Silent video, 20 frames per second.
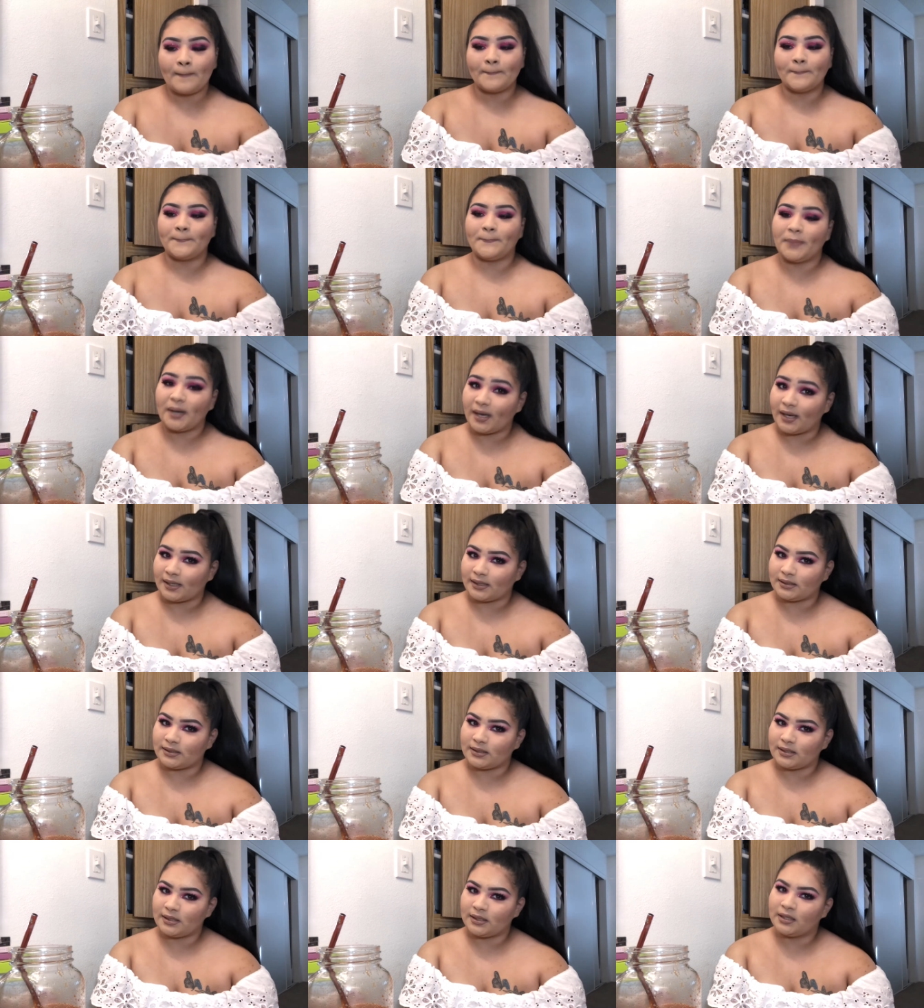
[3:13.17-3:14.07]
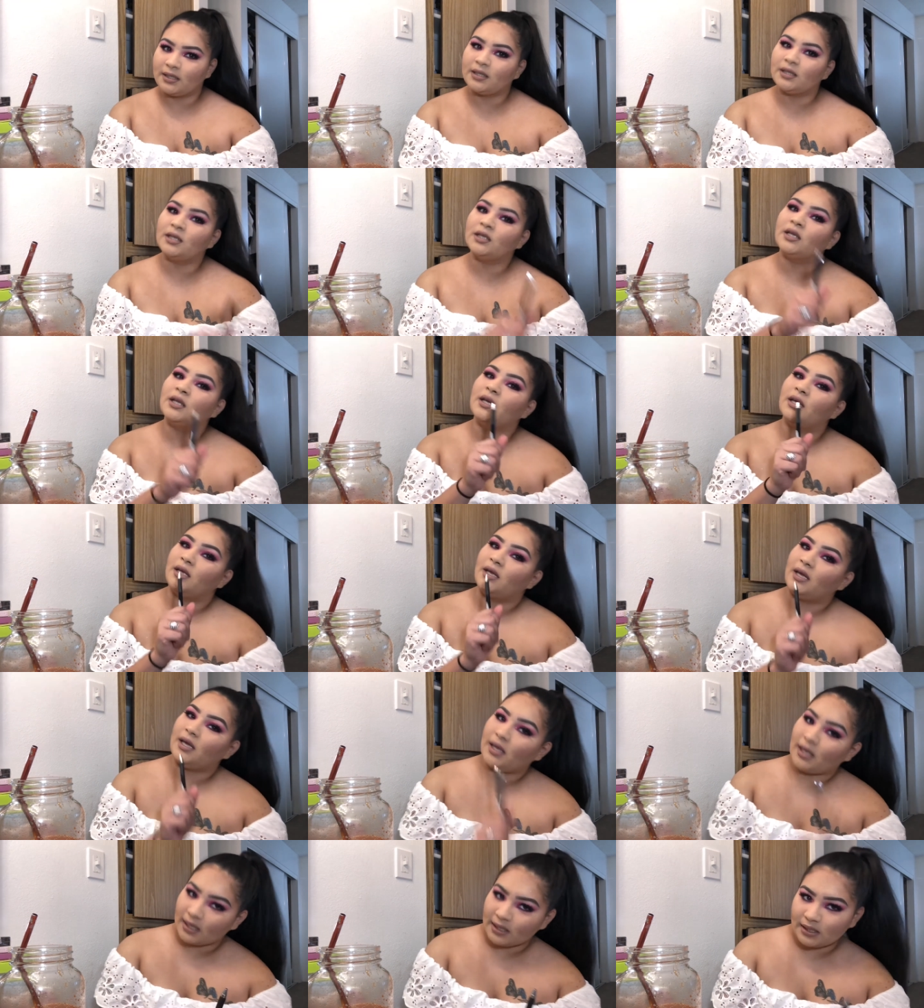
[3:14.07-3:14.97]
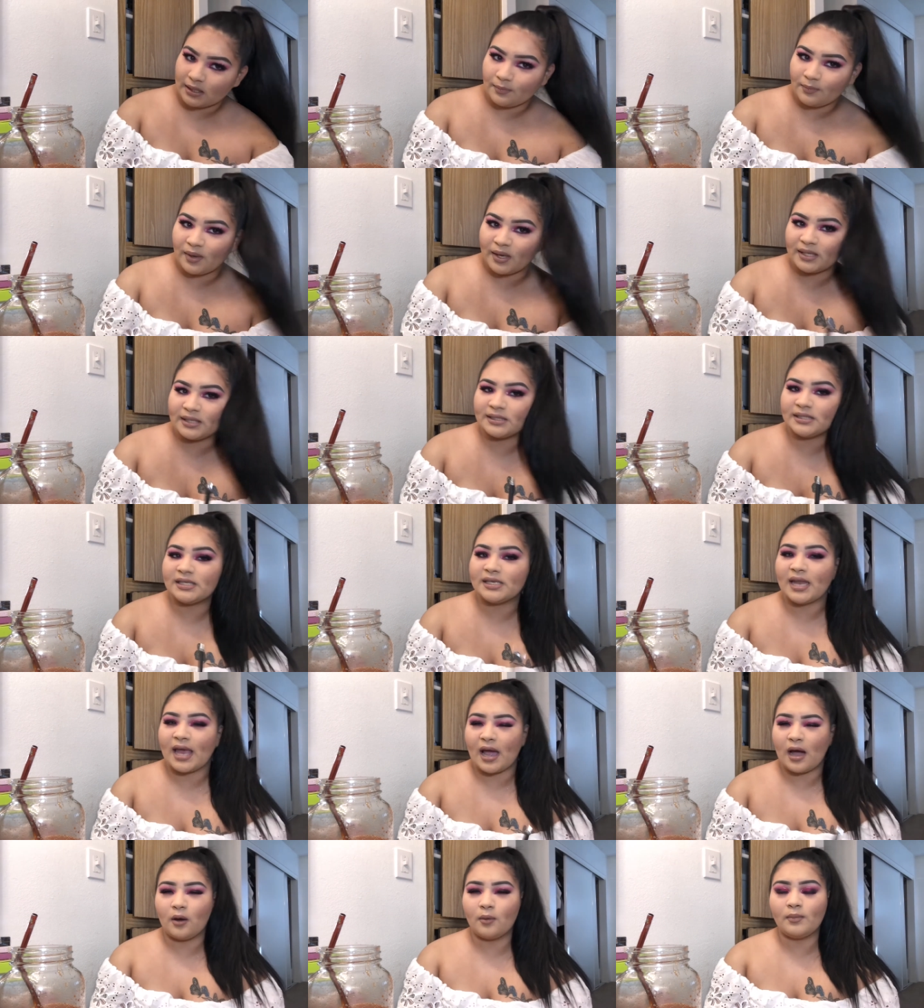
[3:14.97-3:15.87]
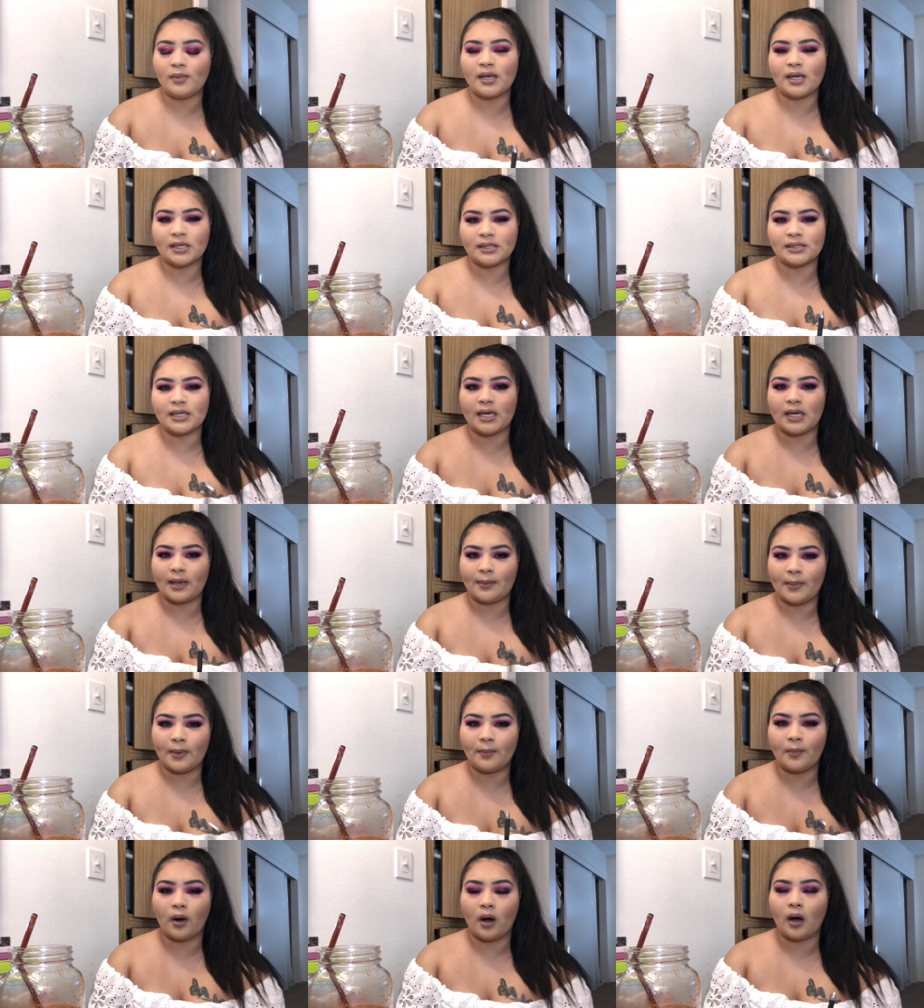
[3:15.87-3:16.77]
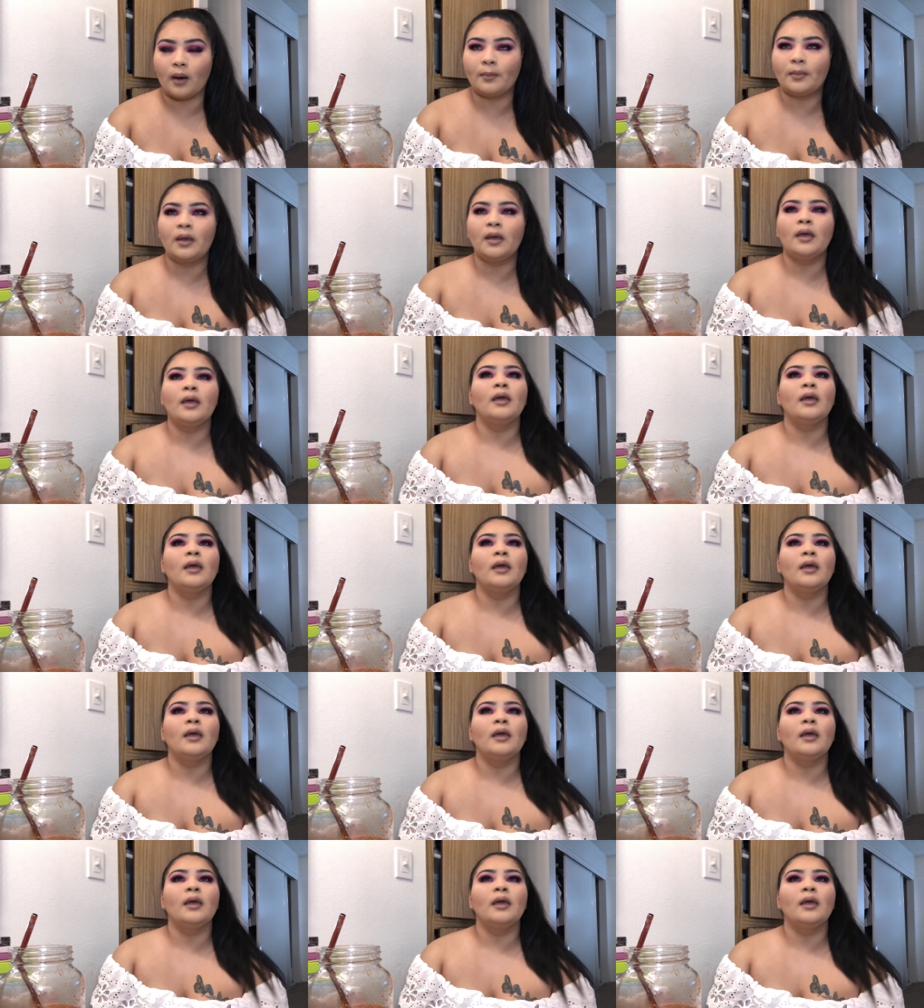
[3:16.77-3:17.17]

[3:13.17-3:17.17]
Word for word: But it depends now because I am a mom.